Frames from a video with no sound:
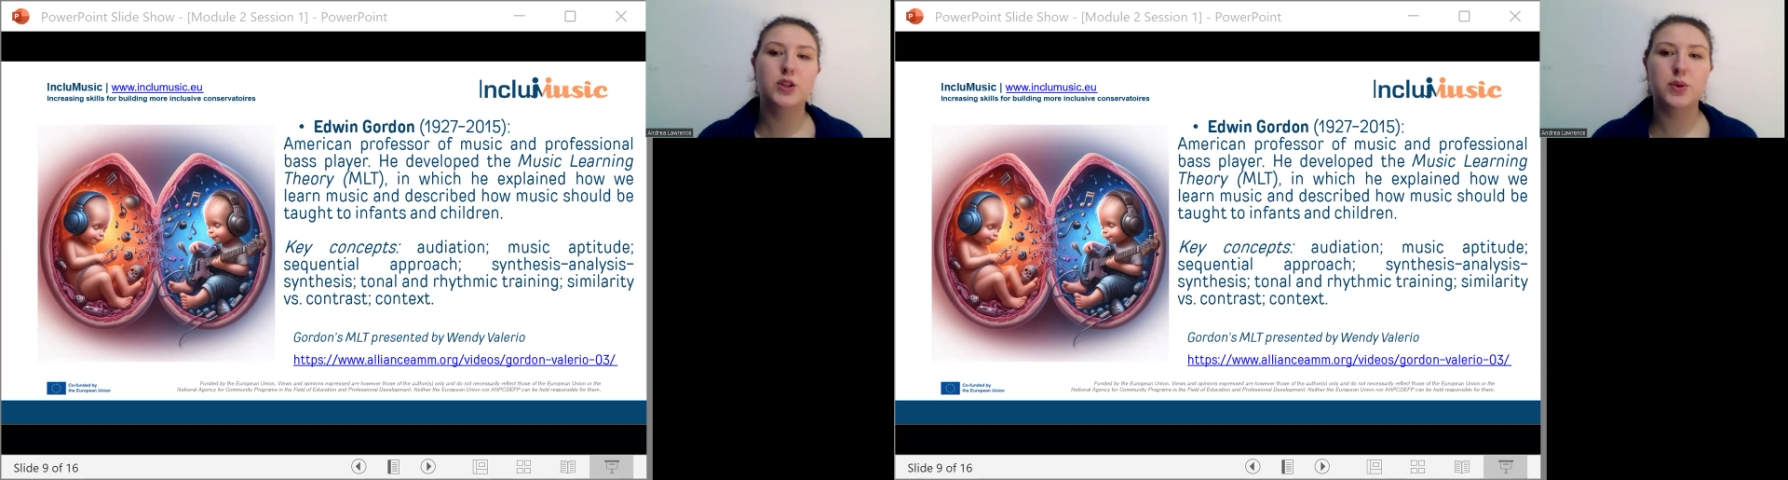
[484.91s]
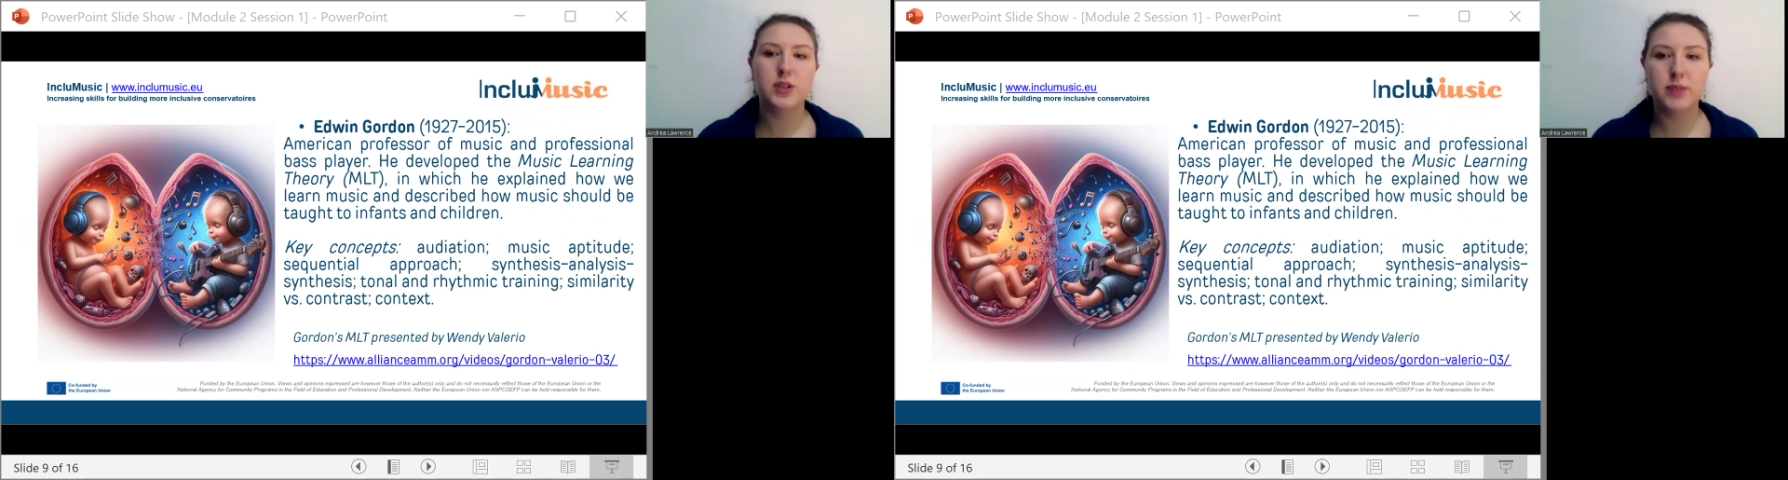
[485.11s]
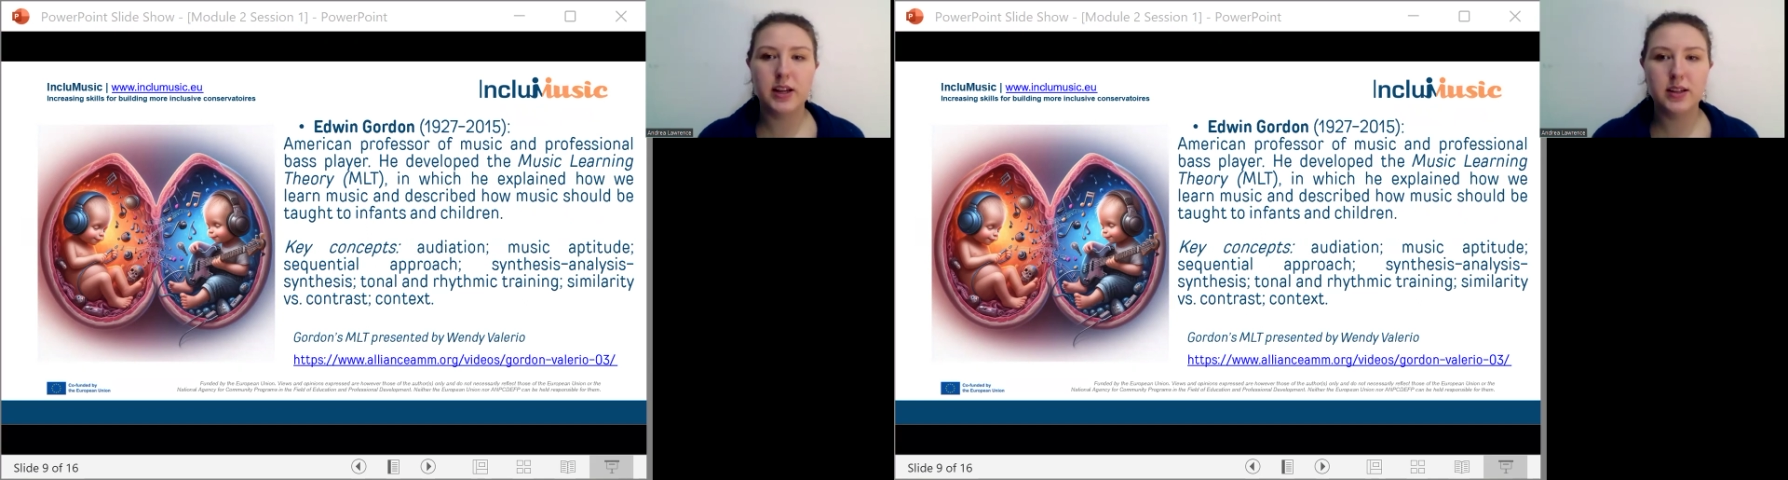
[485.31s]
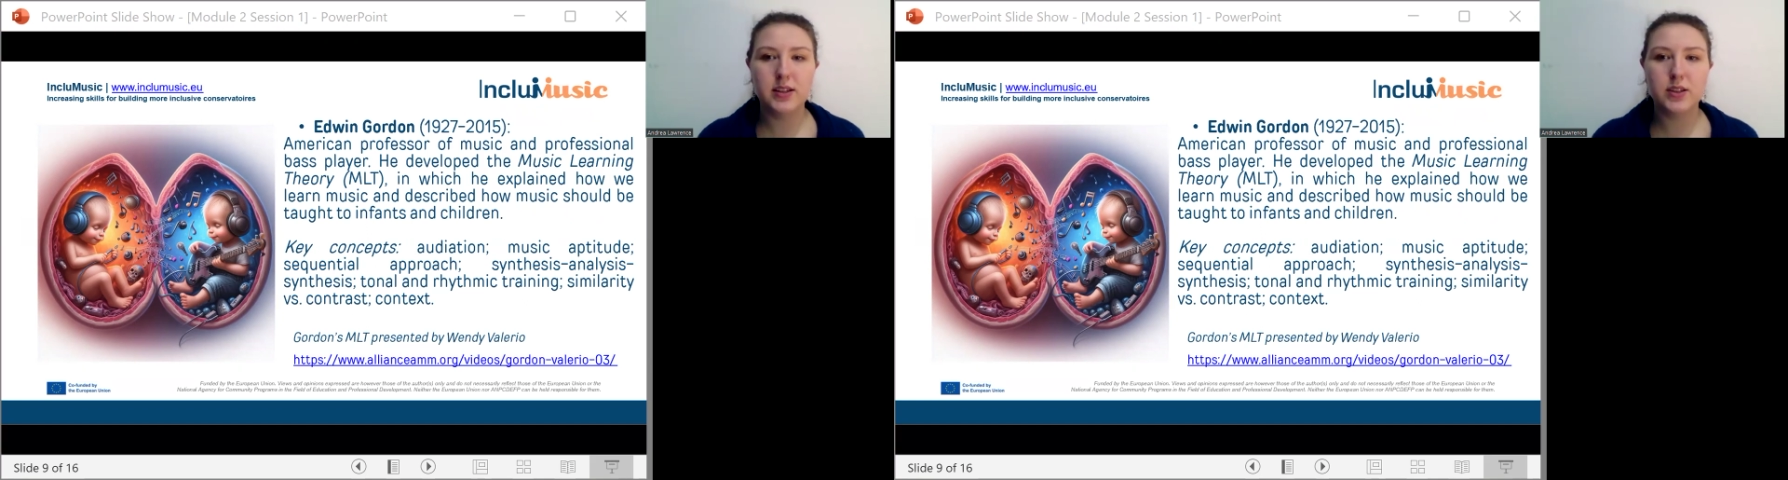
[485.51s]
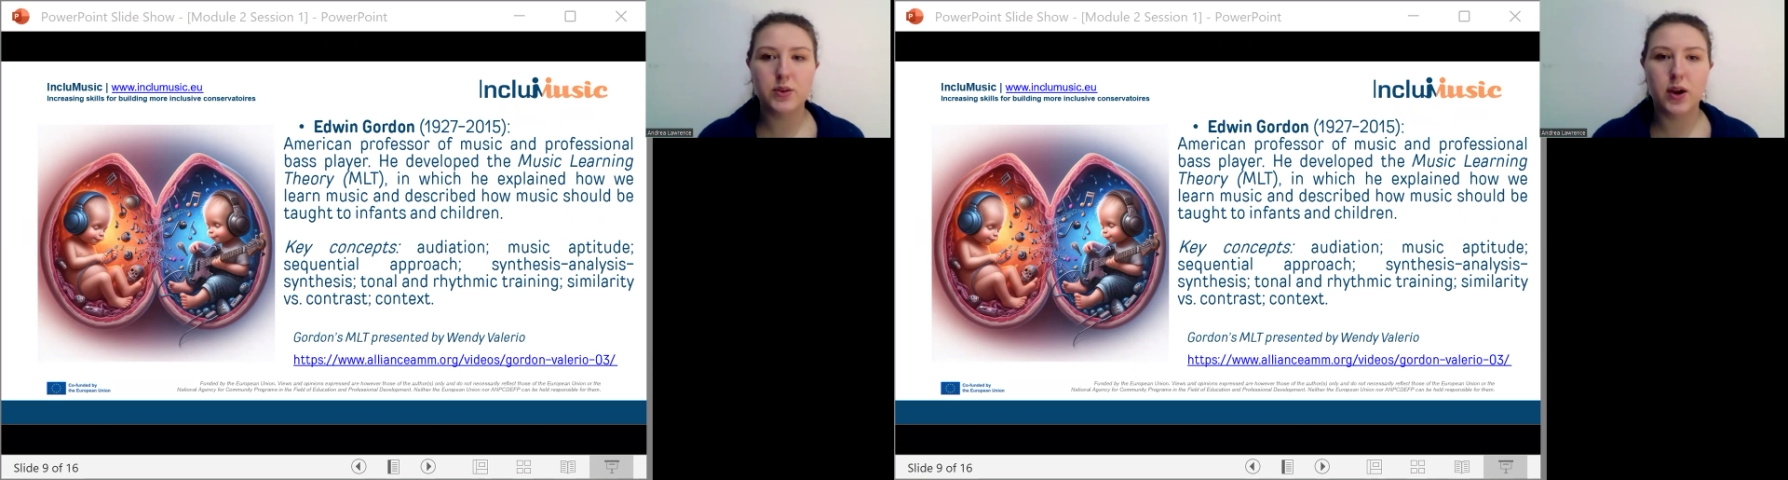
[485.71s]
to explain and
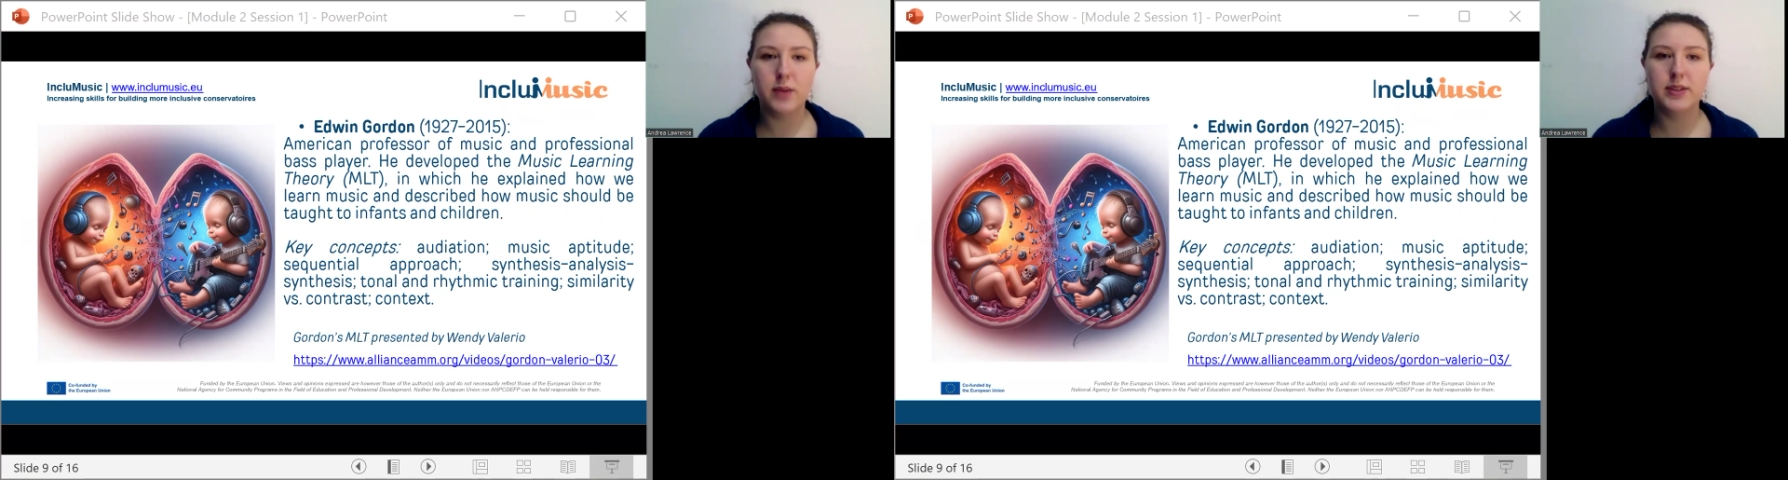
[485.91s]
describe